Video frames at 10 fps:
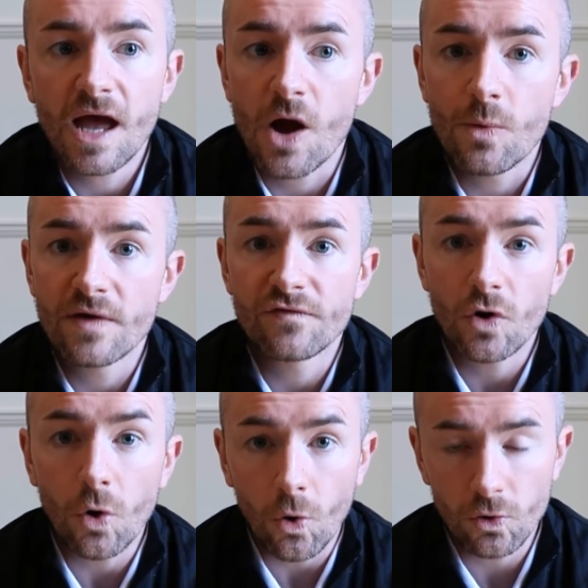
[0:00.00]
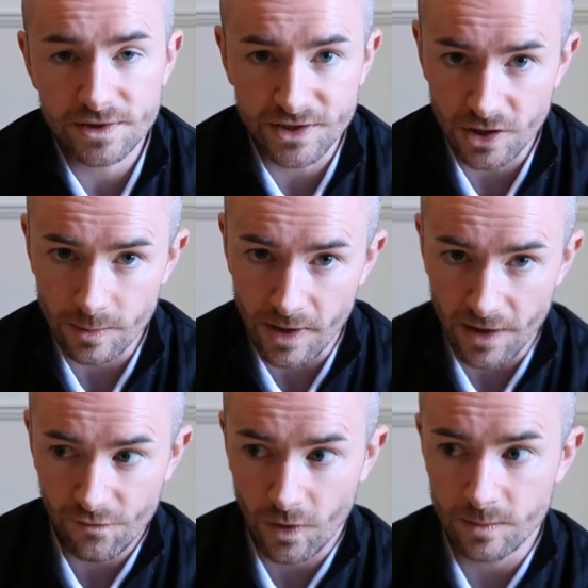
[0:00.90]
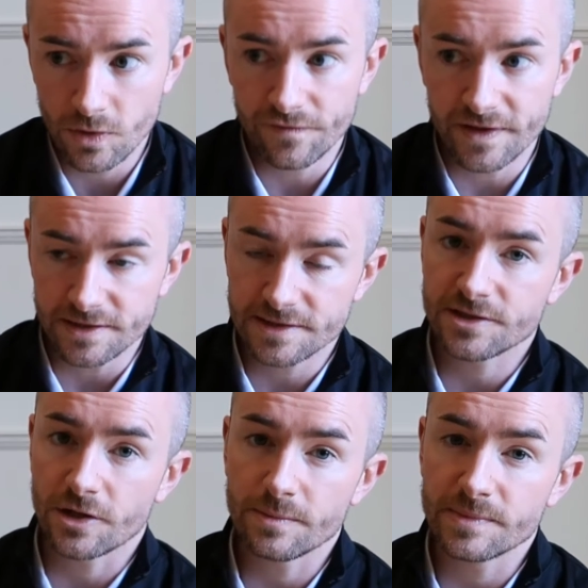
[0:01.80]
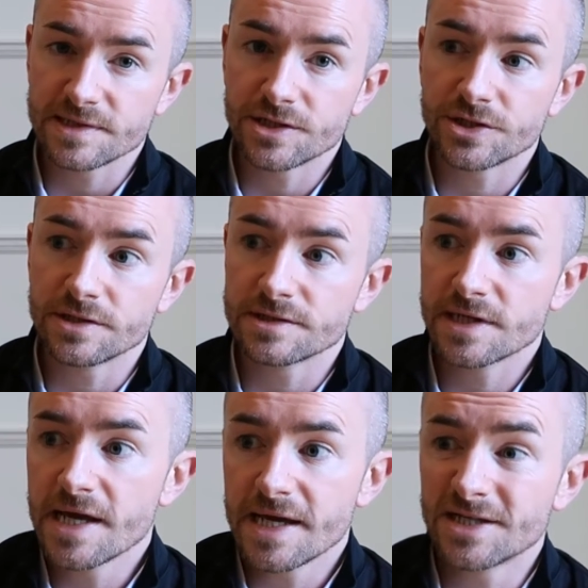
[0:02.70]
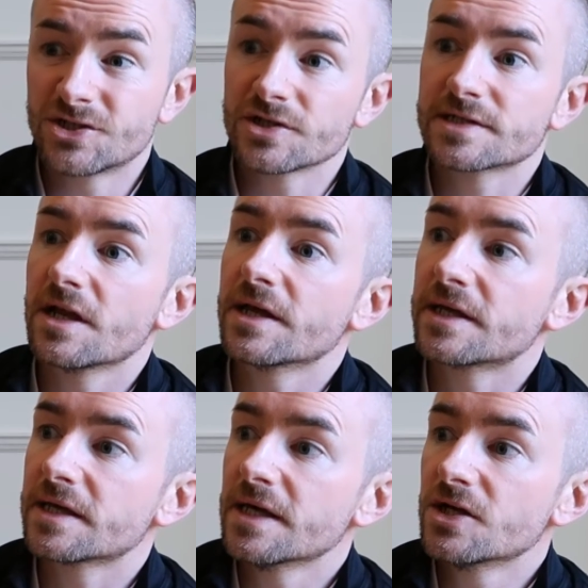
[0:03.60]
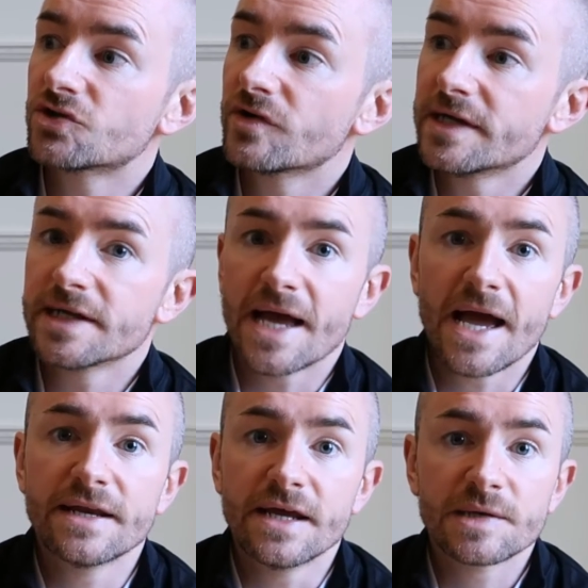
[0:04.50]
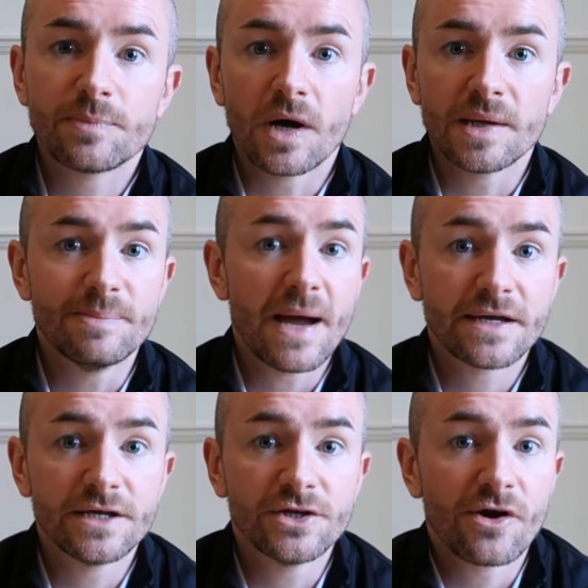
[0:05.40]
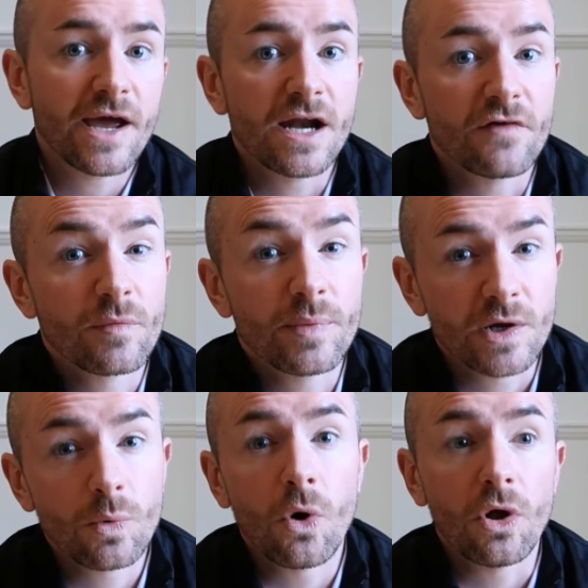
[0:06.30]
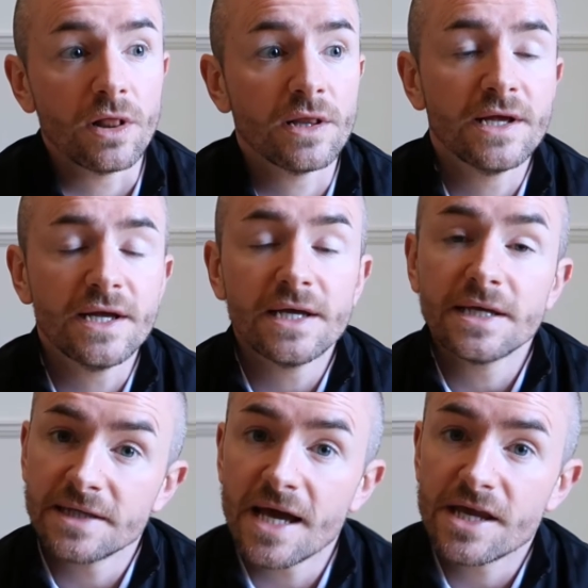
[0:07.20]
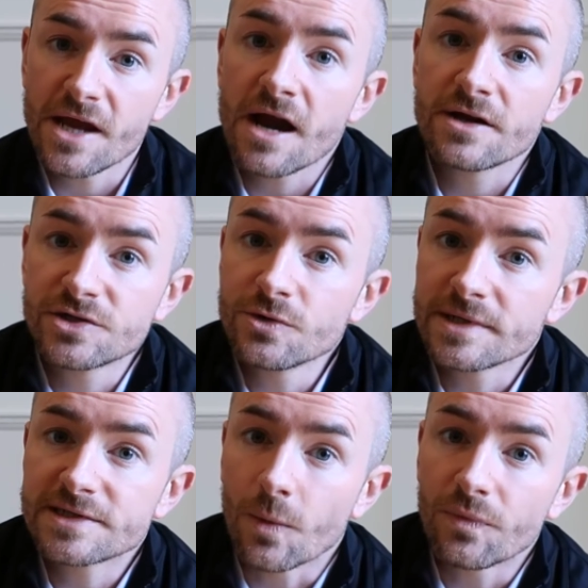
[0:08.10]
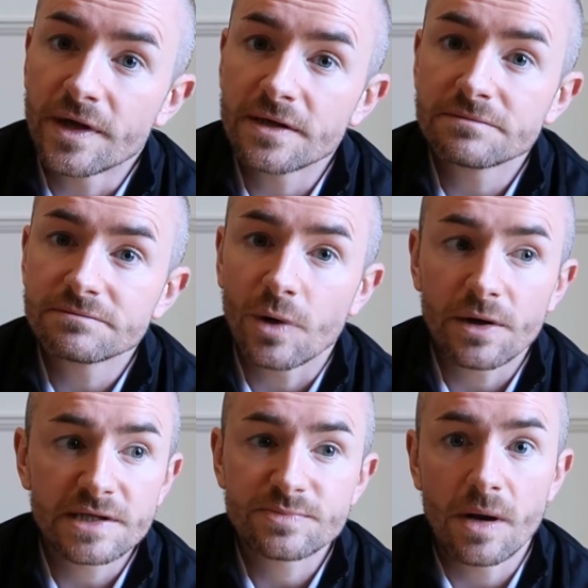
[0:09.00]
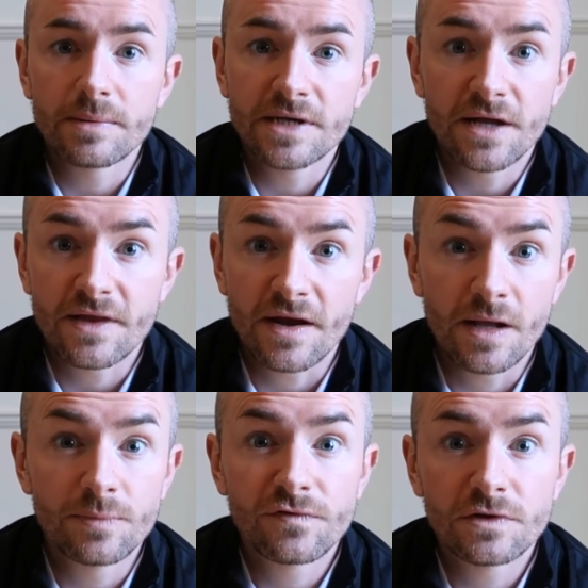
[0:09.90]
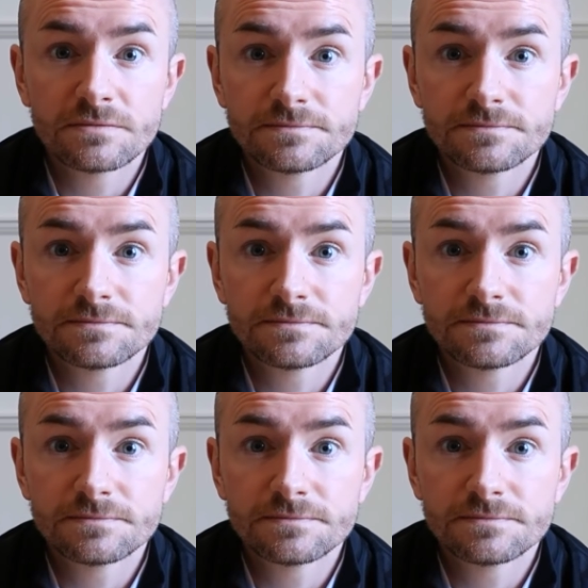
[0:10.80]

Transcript: However, holding your breath while moving into certain positions is just like treating a headache by banging your head off a brick wall. Yeah, you are doing something, but it's probably not that helpful.